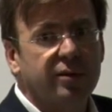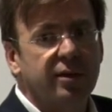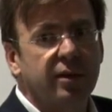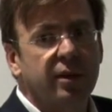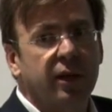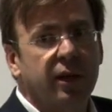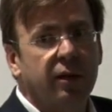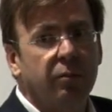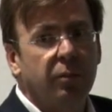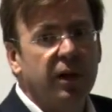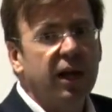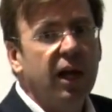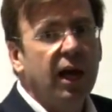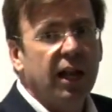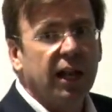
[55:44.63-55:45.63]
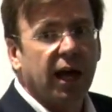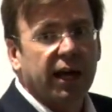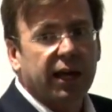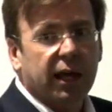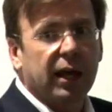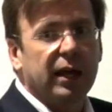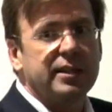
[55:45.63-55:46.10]
So there can be
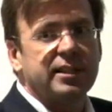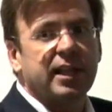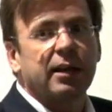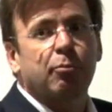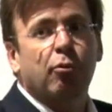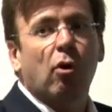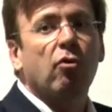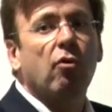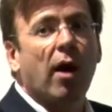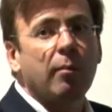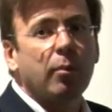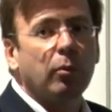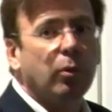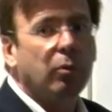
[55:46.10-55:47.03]
like, it's like programmable